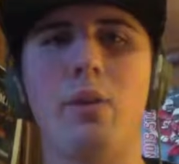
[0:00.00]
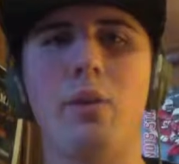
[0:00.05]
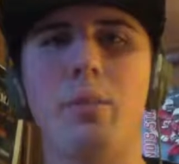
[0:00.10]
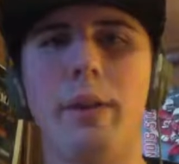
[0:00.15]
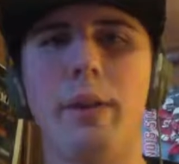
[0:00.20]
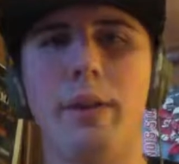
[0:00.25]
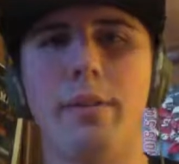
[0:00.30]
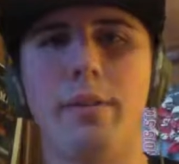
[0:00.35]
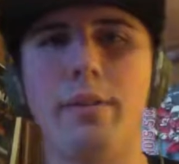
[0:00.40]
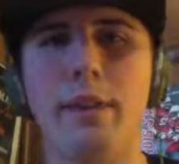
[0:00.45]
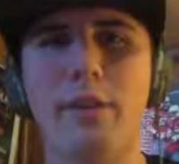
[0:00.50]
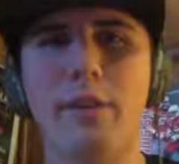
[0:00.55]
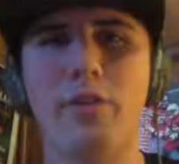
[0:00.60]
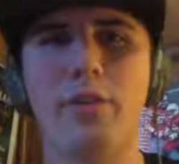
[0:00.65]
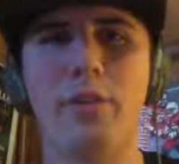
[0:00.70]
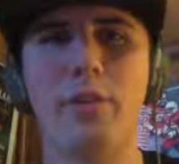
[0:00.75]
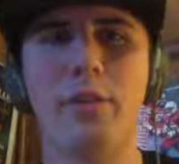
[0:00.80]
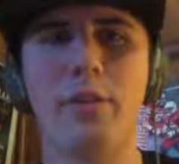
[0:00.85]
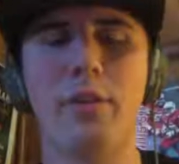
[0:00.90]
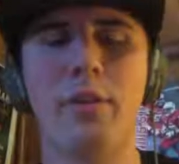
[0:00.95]
who pays
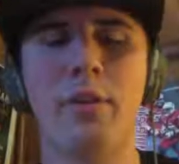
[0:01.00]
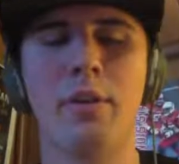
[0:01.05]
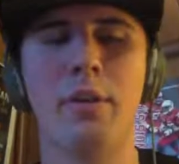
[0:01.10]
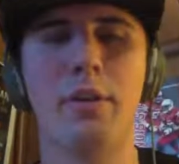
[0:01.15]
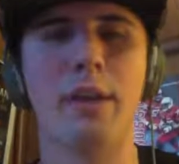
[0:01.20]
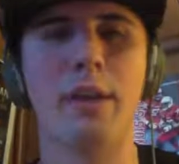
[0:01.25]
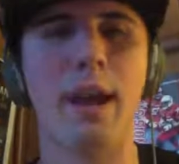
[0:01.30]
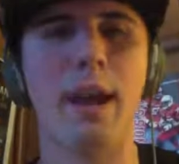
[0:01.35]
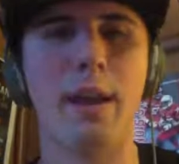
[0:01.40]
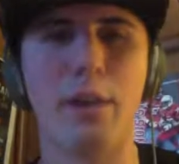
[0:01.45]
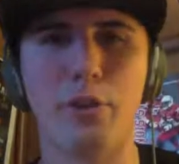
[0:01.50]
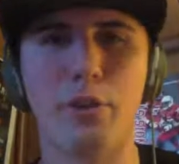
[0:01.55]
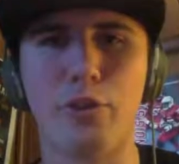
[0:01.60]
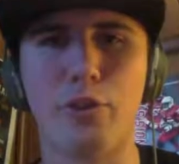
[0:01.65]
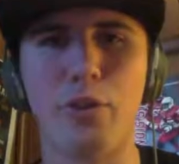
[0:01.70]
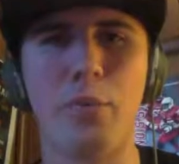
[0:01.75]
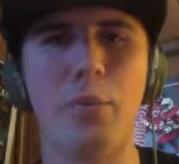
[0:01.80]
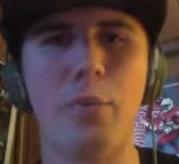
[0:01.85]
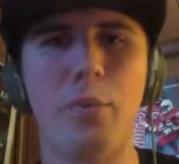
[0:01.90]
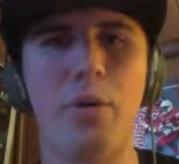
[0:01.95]
attention to college
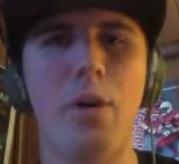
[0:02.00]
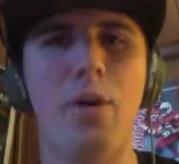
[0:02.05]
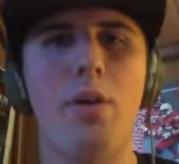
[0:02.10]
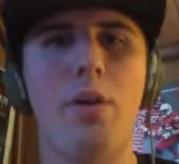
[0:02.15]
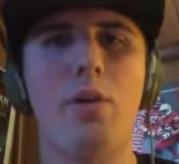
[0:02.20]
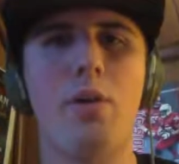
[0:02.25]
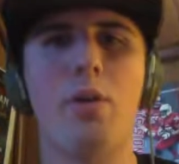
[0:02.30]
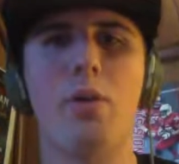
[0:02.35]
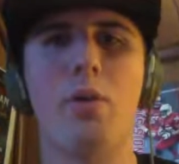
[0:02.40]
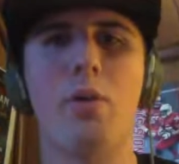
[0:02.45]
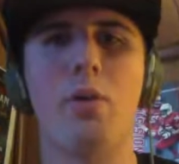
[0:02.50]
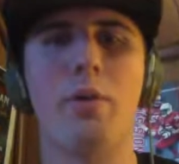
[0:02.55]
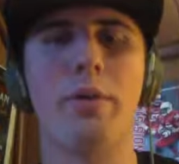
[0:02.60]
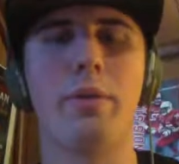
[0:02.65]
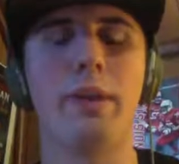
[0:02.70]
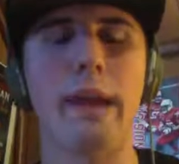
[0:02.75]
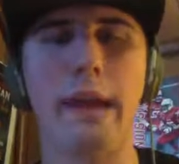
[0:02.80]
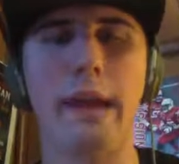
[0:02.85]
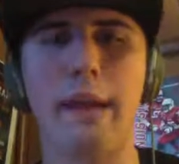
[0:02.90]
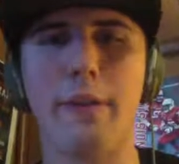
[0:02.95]
football or
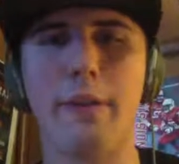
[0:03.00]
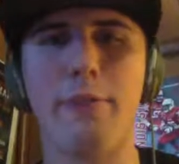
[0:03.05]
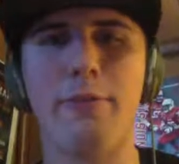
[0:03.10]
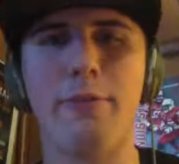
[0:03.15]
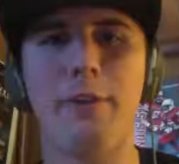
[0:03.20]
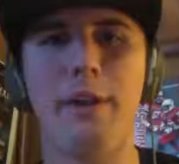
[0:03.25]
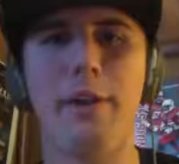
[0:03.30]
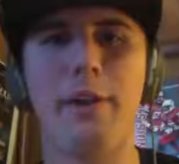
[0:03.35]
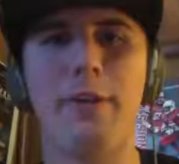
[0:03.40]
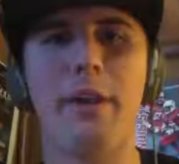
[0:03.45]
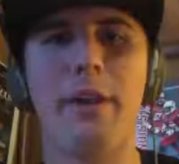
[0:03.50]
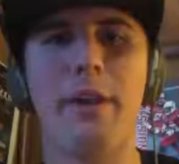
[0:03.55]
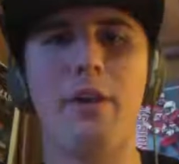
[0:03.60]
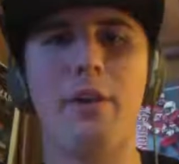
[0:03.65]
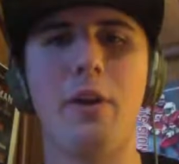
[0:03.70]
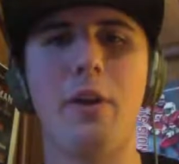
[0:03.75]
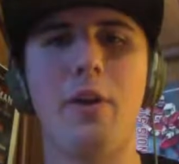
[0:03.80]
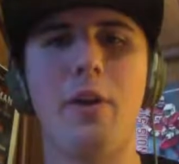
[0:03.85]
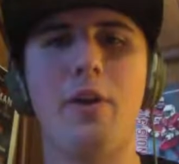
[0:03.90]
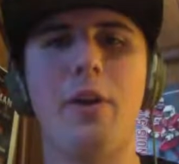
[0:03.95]
the NFL, they
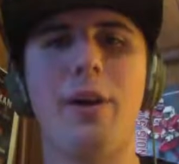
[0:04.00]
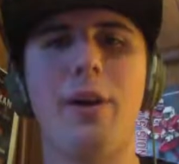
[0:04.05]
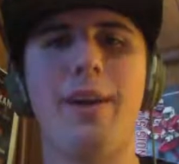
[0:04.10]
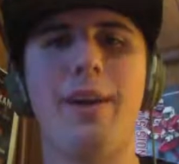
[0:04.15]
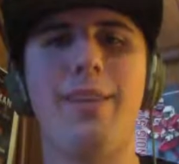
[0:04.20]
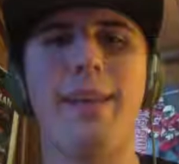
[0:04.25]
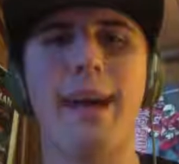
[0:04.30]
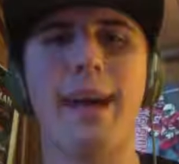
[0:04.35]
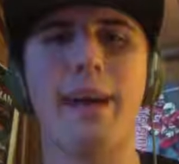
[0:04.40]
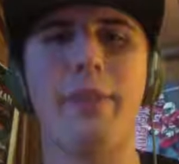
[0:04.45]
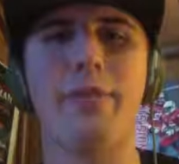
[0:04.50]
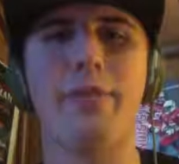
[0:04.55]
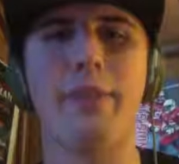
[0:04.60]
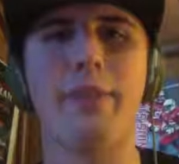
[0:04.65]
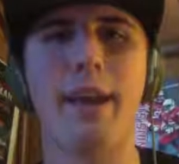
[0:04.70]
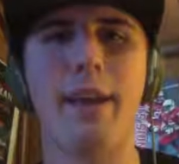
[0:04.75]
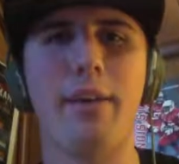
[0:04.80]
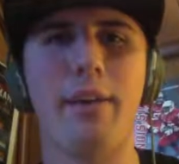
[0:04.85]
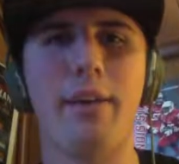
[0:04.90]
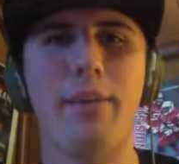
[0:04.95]
know a lot of
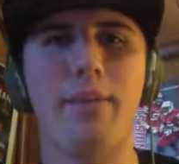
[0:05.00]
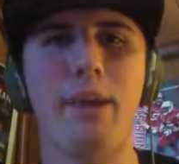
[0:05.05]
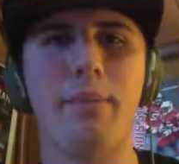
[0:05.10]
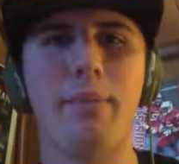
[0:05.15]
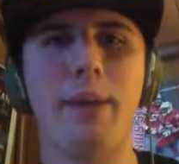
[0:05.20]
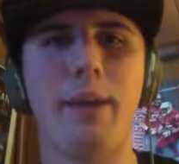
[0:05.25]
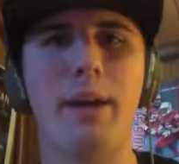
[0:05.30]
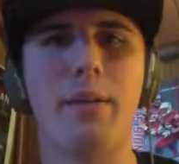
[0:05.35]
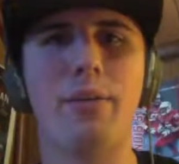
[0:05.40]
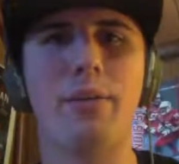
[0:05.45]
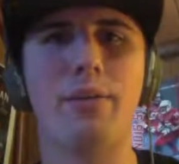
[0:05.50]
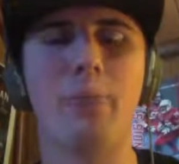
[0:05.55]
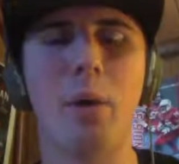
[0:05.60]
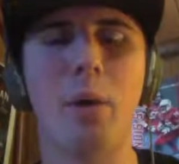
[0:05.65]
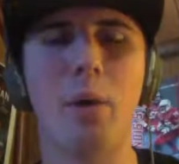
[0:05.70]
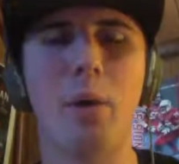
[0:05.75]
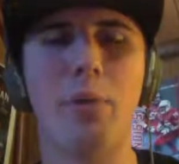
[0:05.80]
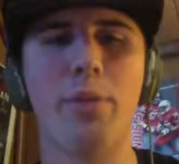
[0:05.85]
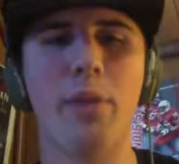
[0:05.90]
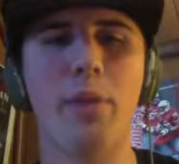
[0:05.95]
talent has come out of
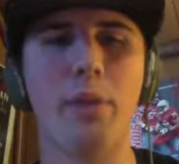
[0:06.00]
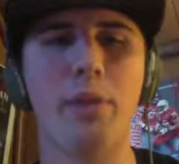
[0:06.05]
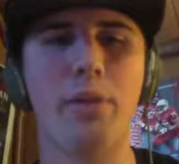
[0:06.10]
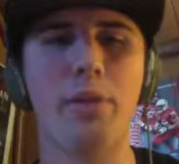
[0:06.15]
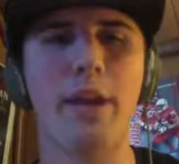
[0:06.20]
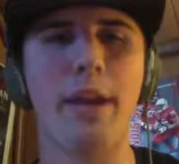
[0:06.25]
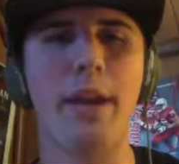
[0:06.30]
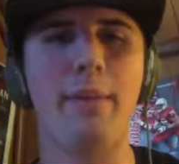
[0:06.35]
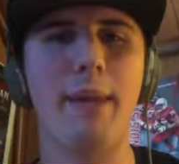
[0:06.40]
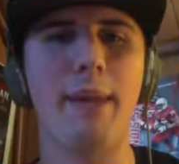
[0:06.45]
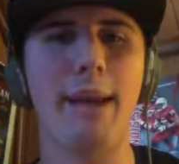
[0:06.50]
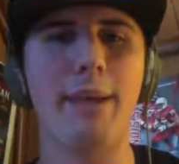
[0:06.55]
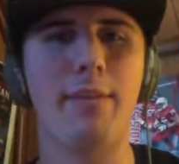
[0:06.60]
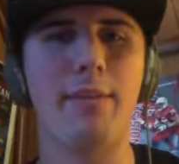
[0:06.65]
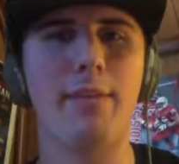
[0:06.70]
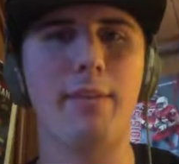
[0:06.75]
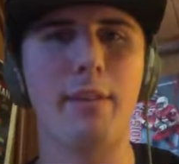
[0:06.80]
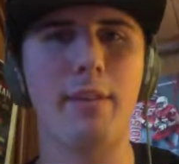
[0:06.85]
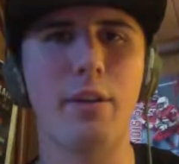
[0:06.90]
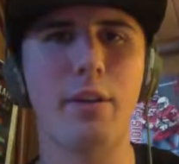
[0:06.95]
both Notre Dame
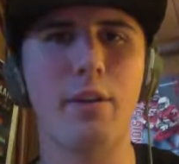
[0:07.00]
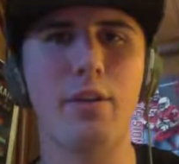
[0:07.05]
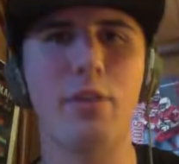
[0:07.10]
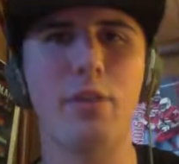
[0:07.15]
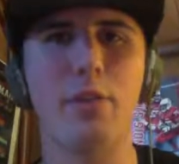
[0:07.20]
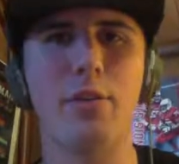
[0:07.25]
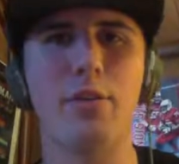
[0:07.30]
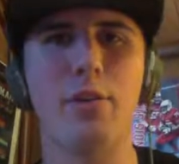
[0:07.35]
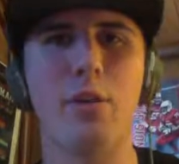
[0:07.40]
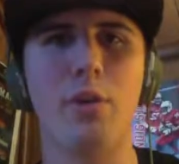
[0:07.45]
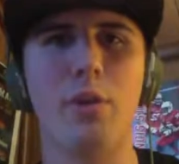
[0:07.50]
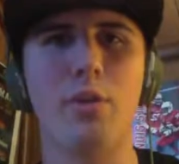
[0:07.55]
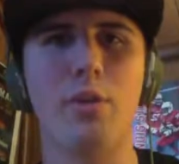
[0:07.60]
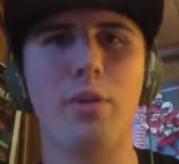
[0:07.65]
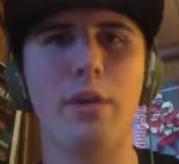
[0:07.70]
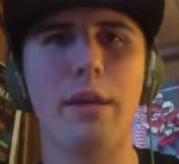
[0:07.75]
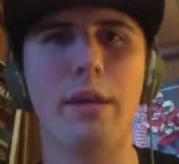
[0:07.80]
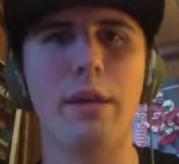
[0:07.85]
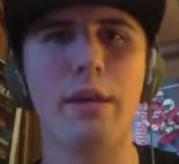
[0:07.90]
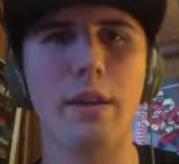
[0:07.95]
and Syracuse
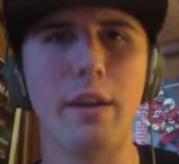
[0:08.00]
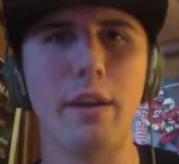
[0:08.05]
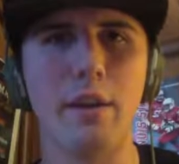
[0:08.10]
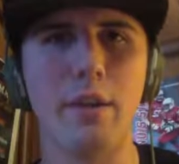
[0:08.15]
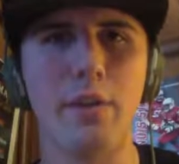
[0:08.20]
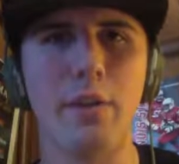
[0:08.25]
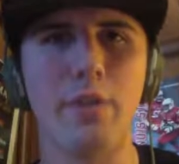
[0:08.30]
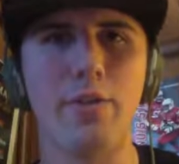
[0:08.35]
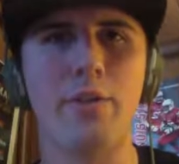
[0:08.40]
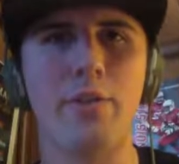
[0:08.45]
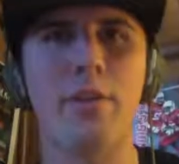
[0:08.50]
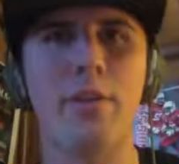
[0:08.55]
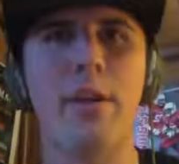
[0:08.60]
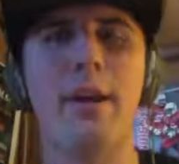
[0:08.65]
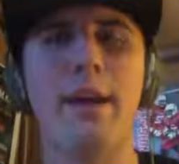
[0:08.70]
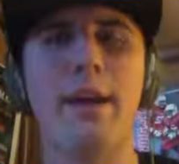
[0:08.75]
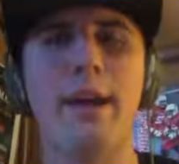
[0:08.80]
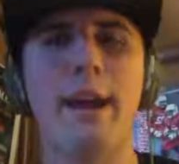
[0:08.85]
over the years.